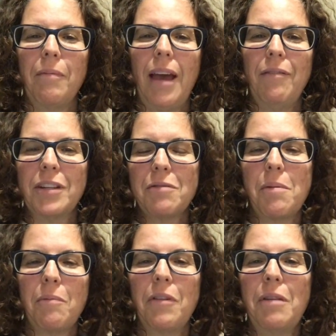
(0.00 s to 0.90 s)
having to
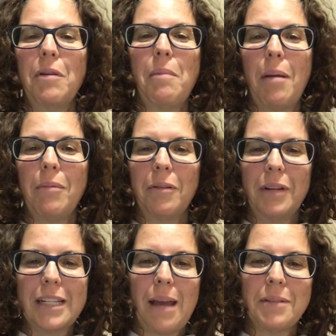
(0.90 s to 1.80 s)
remember
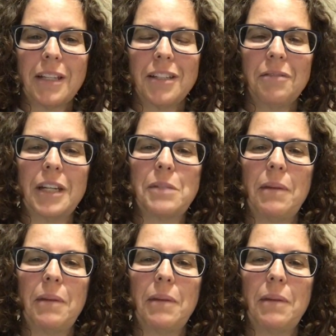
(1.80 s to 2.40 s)
which apps could do which,